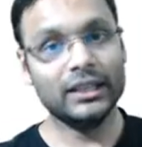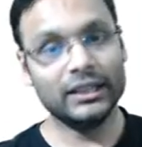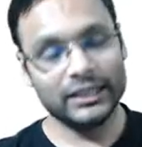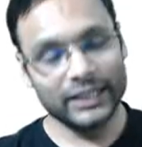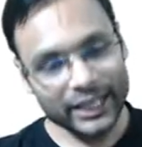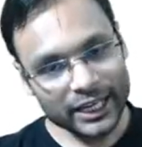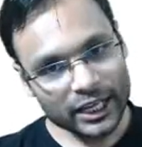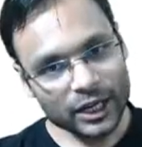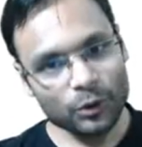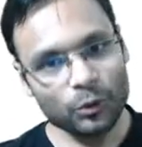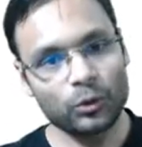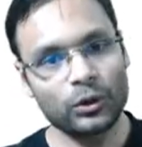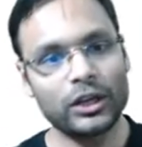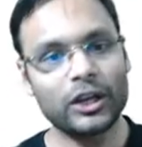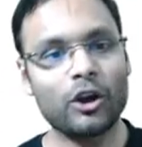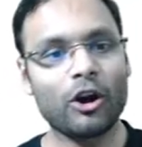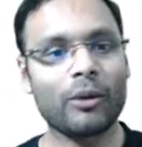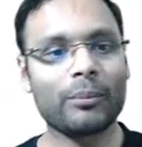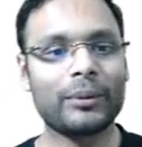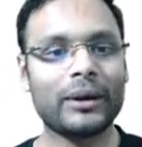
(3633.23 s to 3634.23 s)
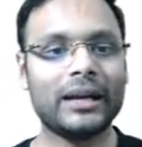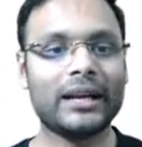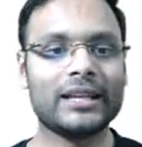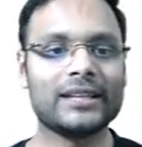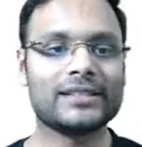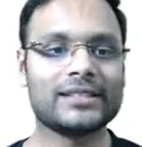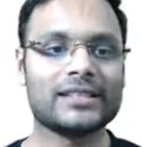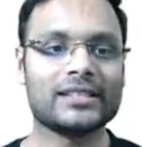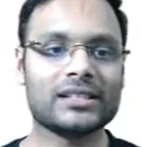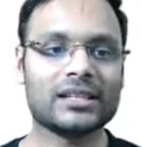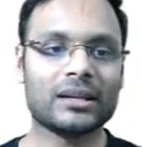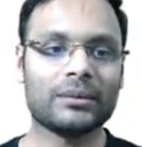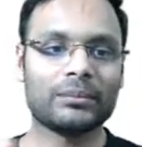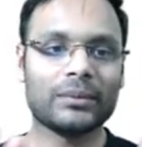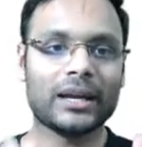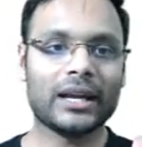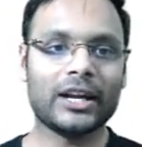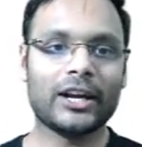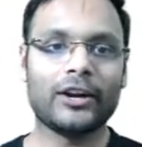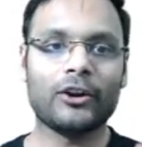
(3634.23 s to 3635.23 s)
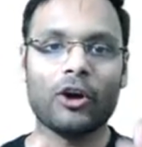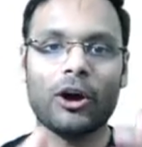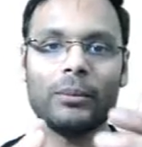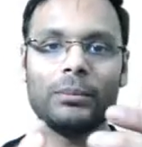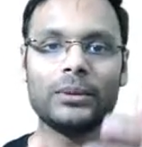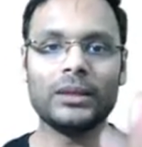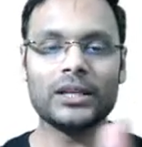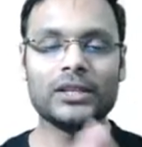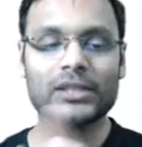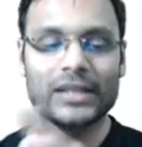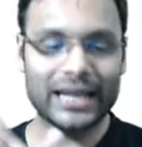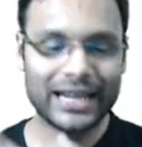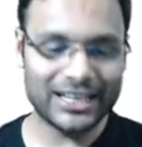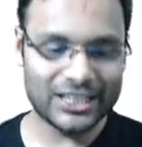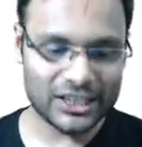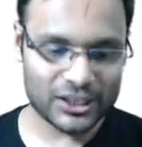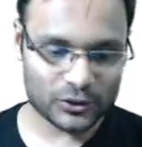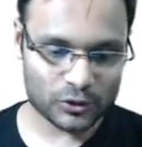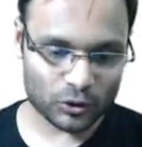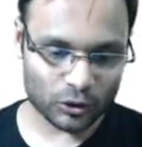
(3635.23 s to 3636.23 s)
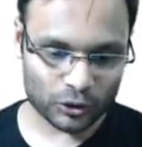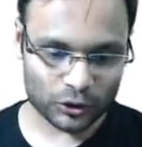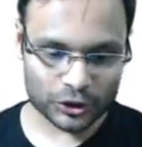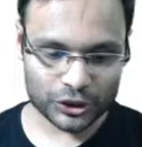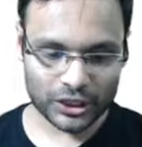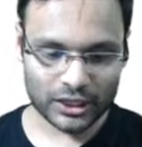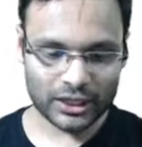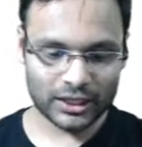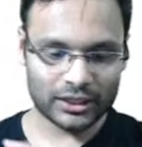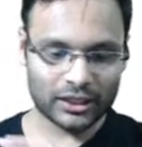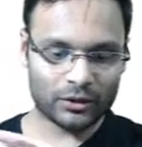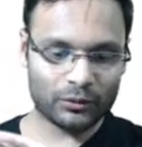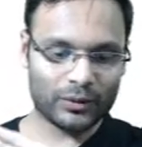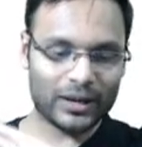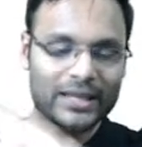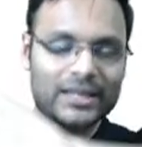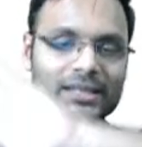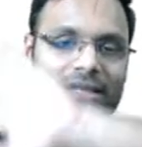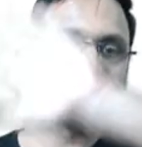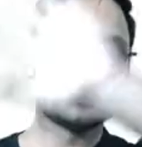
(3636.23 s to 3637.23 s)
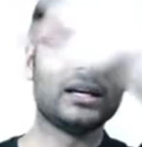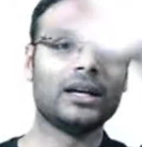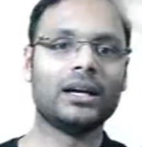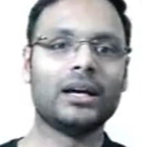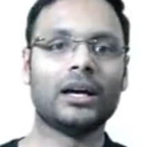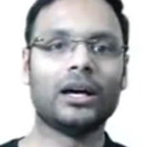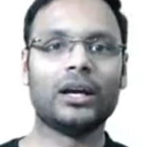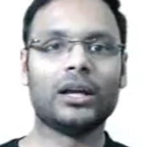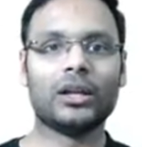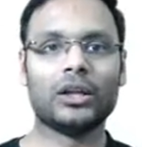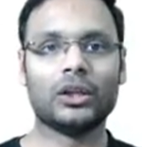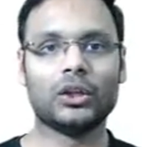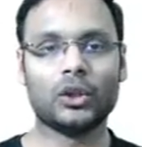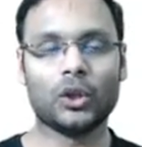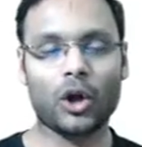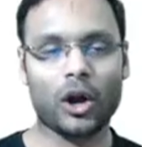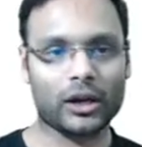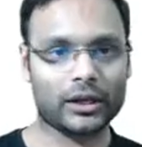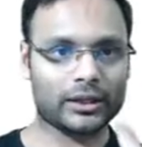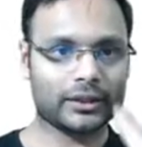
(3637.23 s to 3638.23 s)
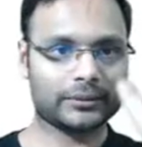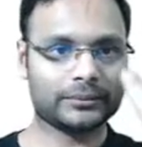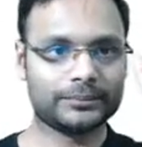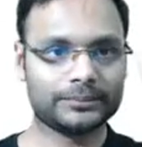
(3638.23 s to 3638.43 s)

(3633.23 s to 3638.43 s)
there only operating system can adopt this aging solution, otherwise not.